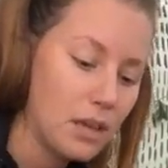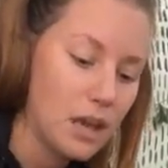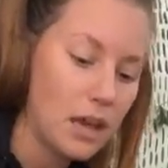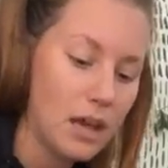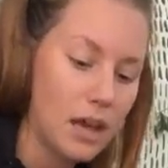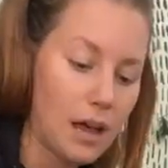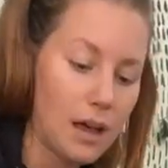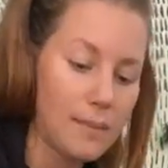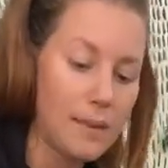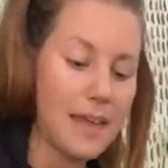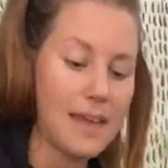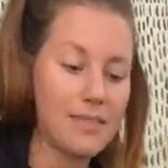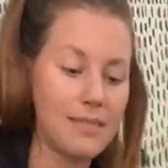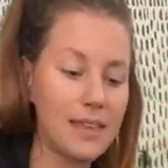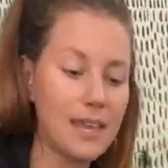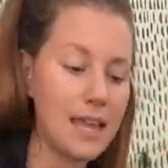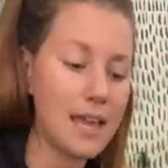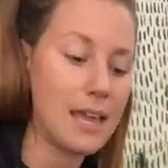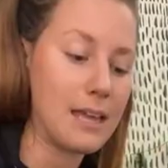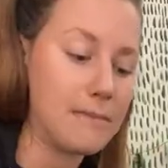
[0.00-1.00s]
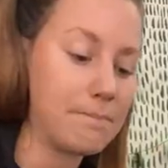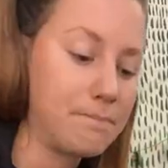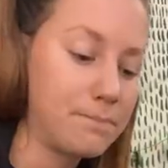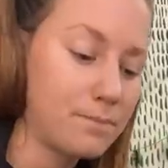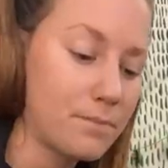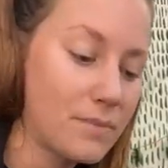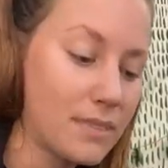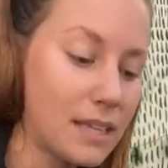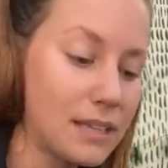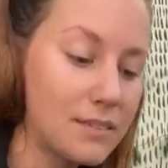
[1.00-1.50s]
And then
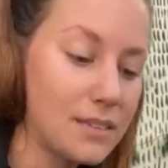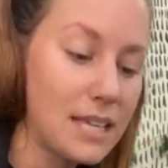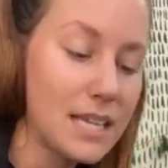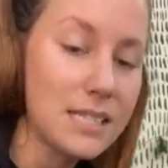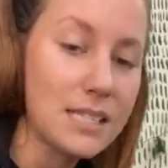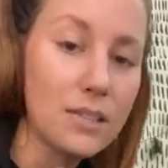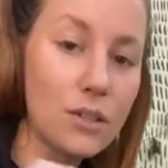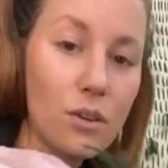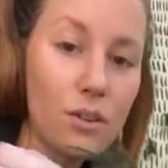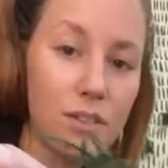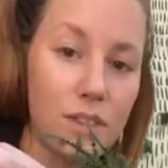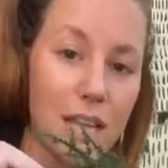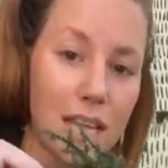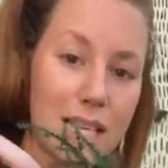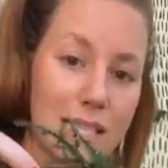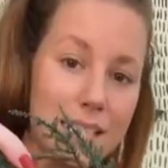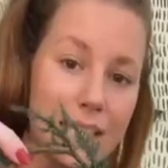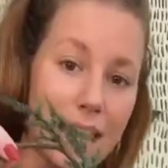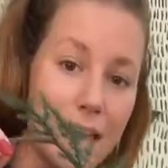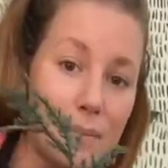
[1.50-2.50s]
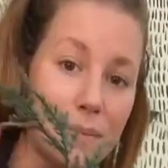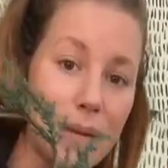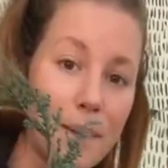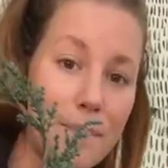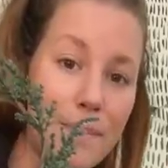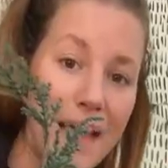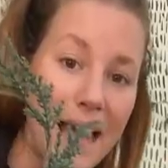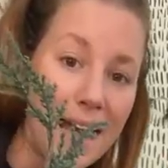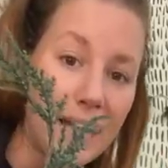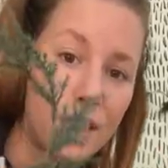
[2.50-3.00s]
these little things came in a
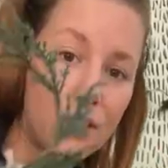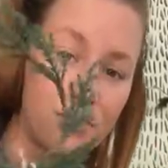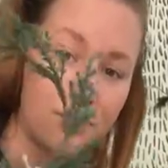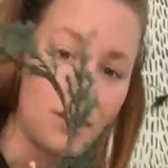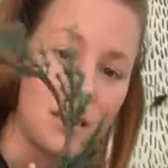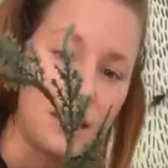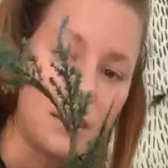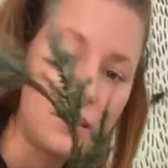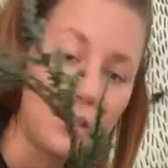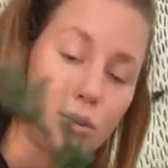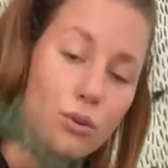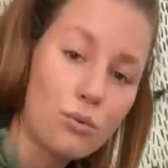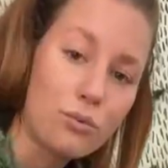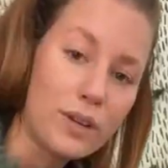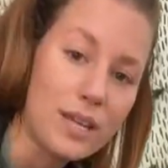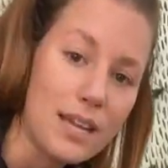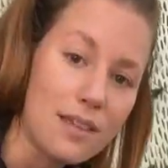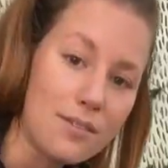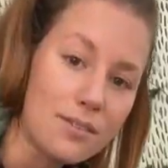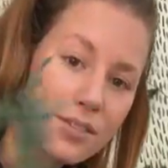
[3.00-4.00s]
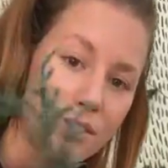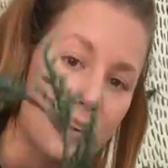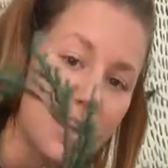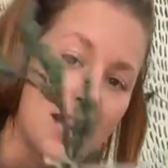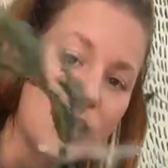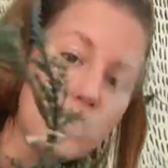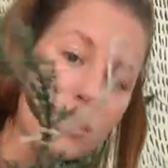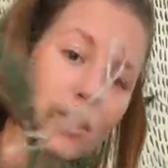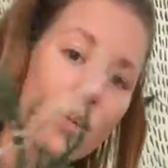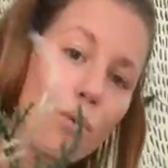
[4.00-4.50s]
pack of 3. The little wreaths, they're
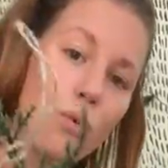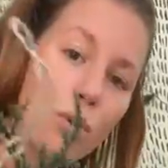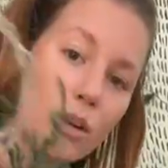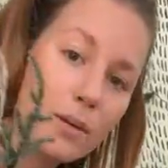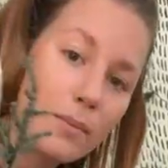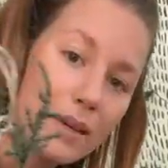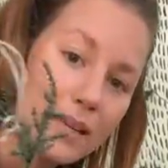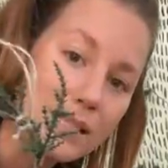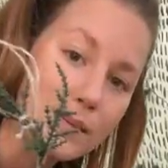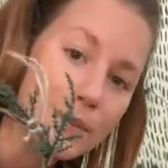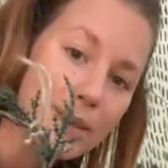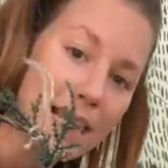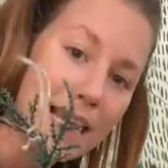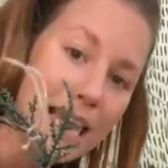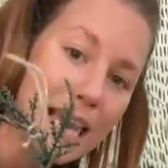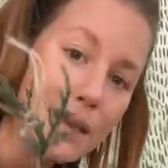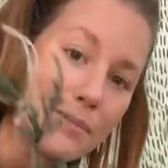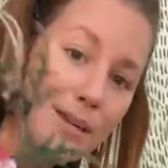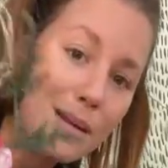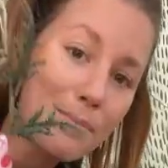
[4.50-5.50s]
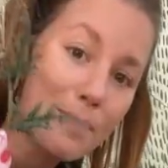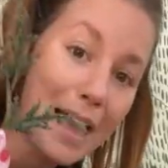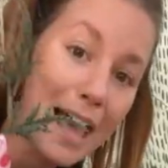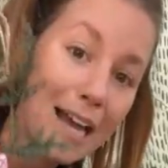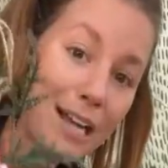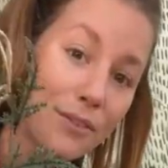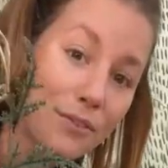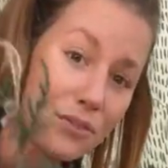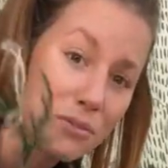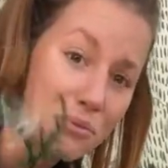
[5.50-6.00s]
actually ornaments. But they came in a
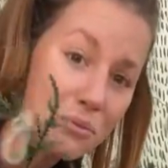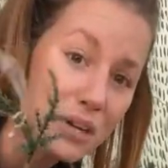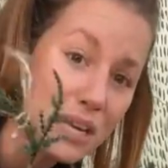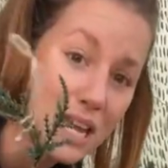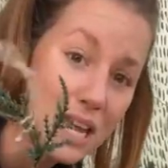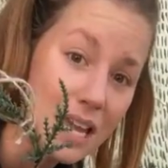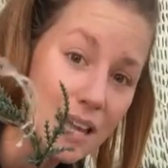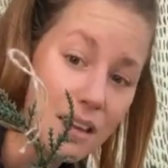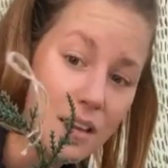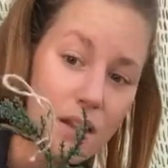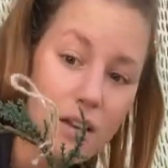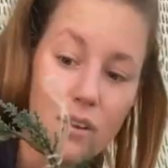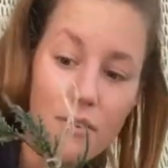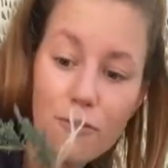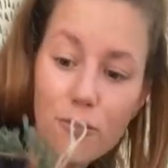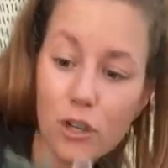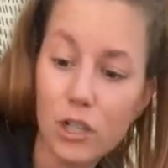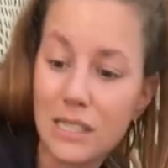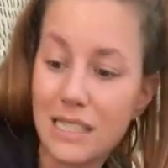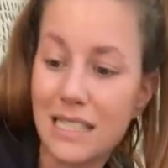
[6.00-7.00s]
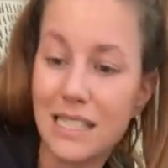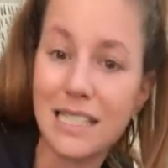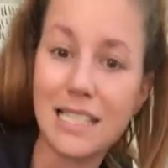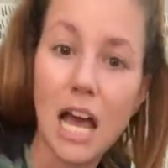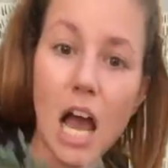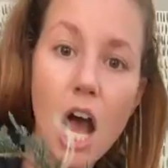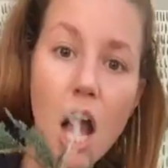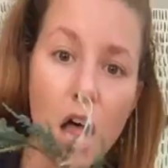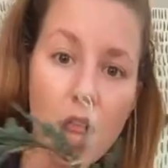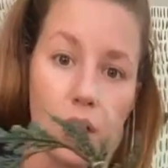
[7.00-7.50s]
pack of 3 for
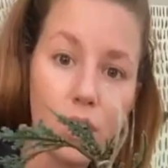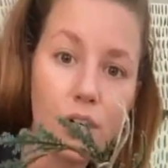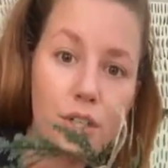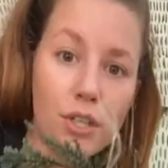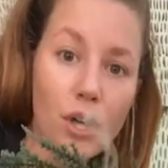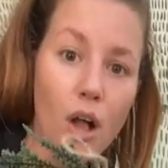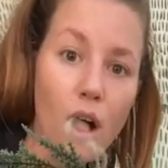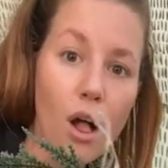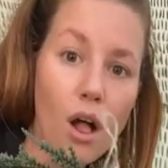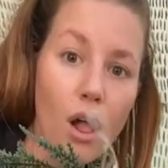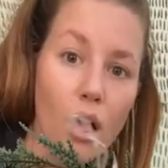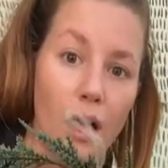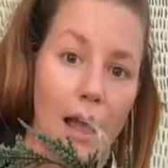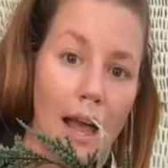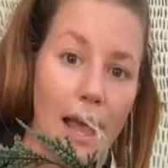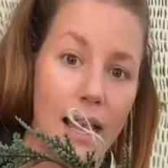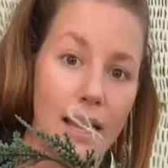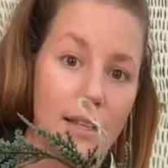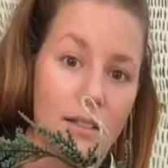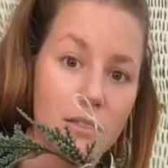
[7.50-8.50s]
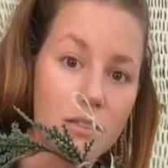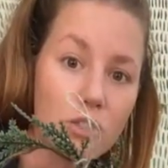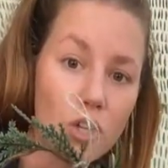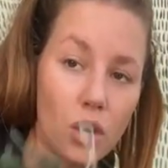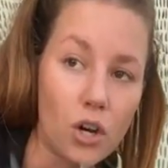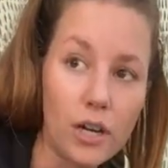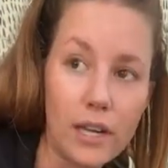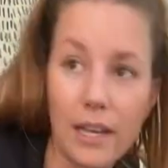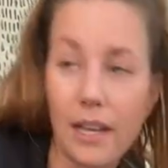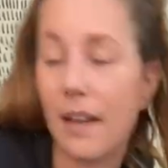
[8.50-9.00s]
$1, y'all, at
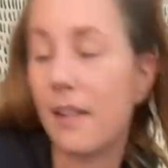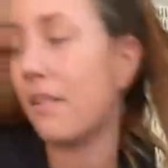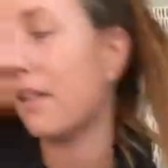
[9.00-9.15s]
Target. I